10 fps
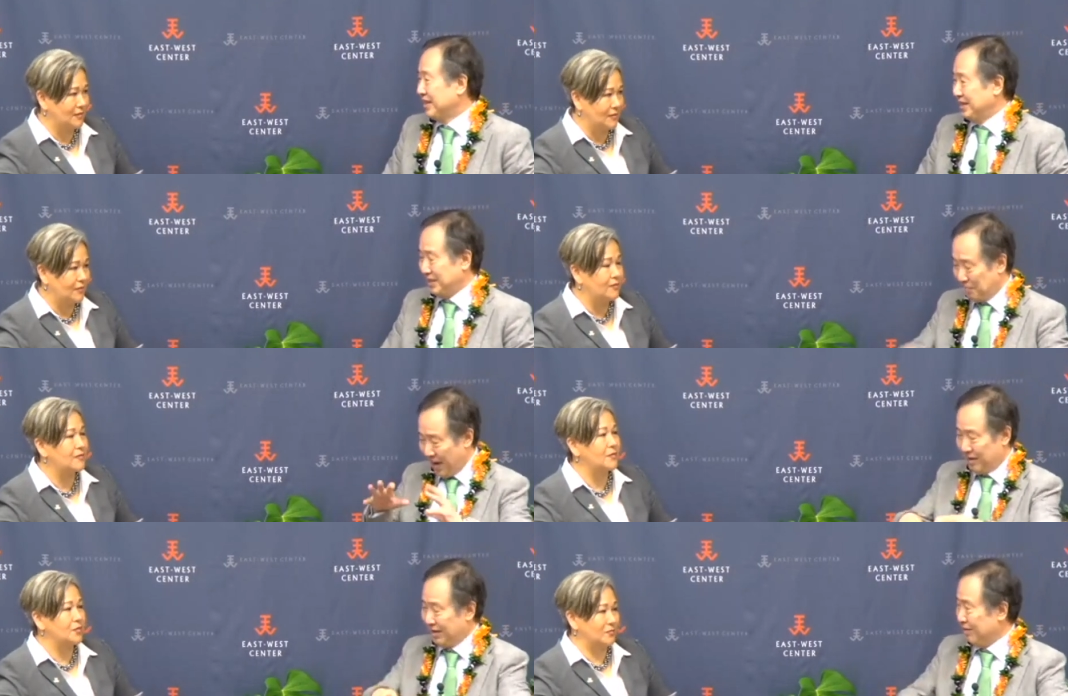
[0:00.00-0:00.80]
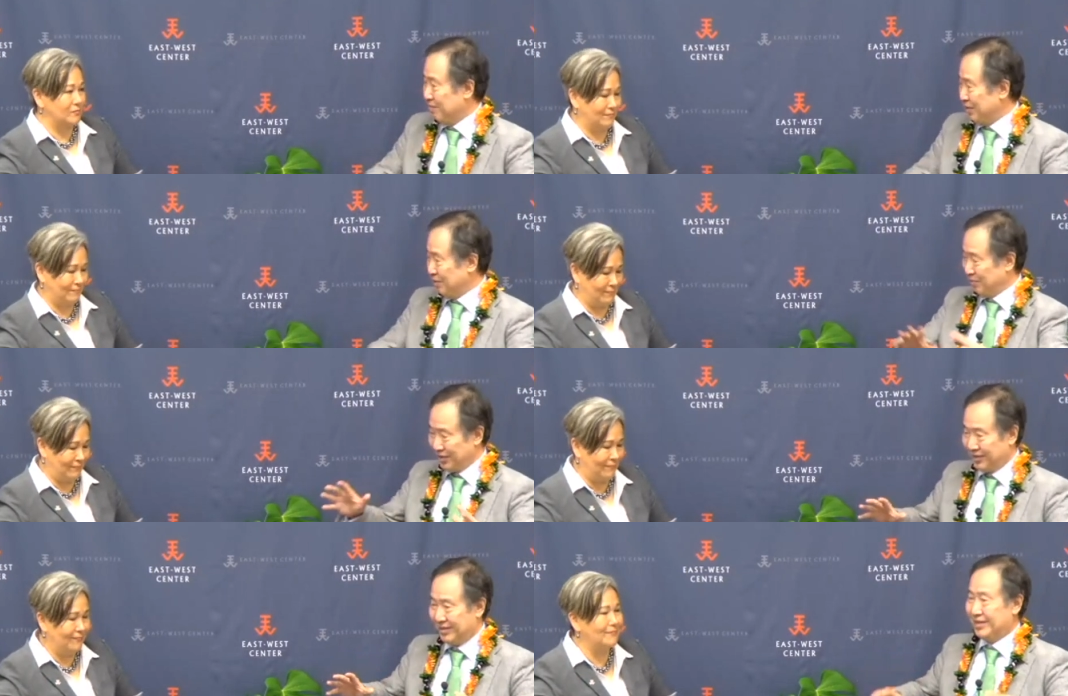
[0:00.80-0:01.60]
Speaker 1: in the bang in the middle of
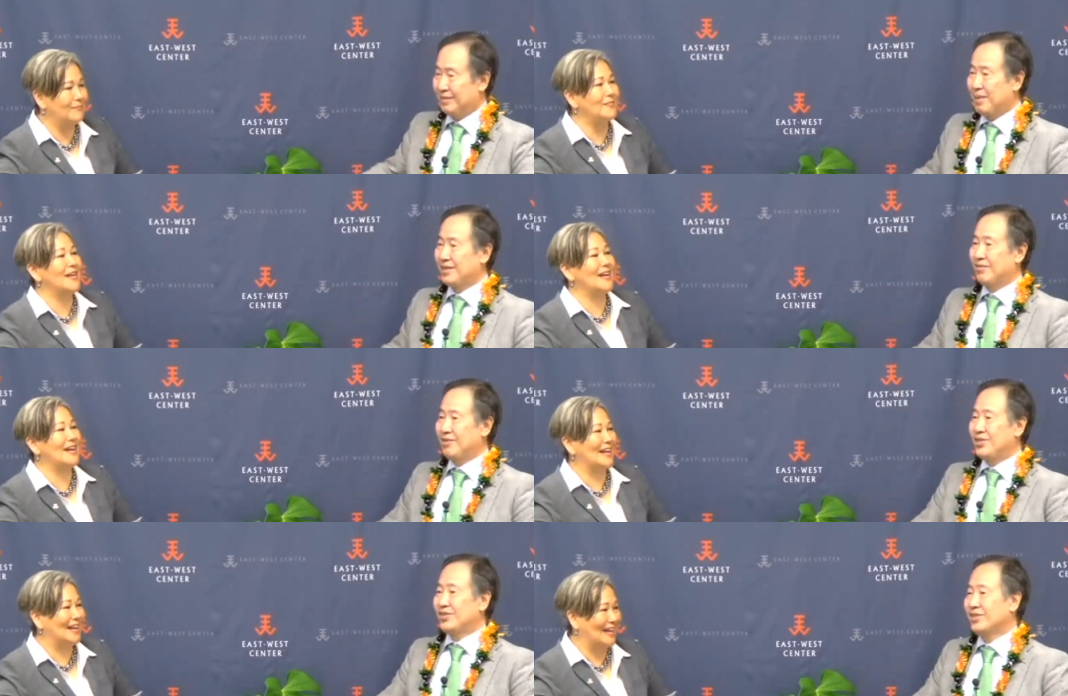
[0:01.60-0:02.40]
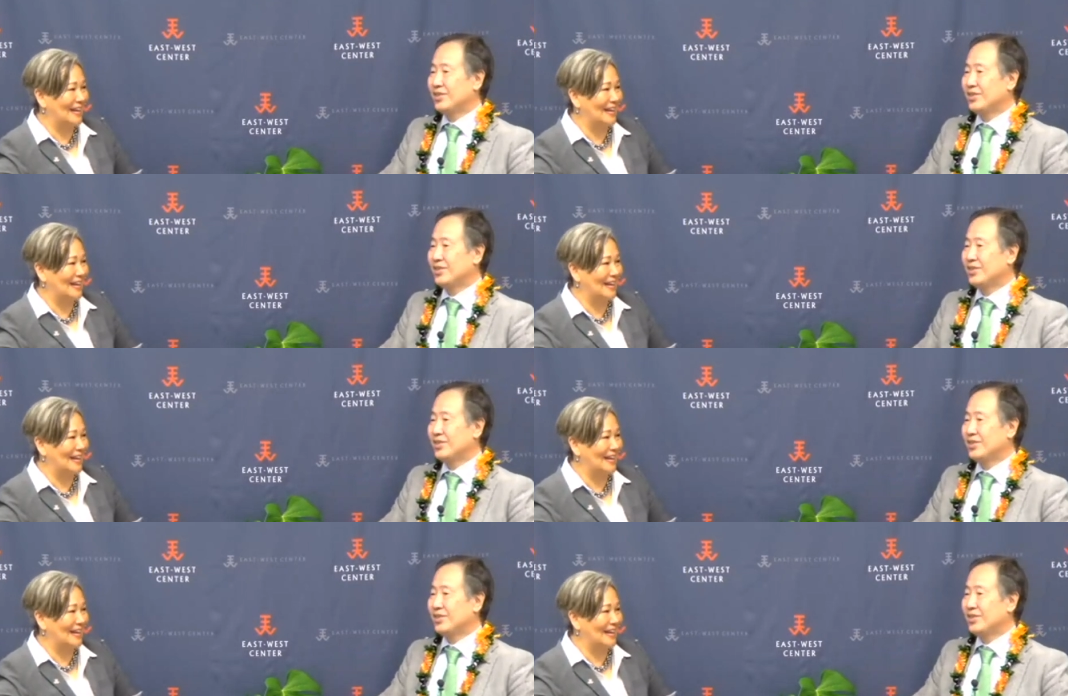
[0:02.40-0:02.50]
this this vast region.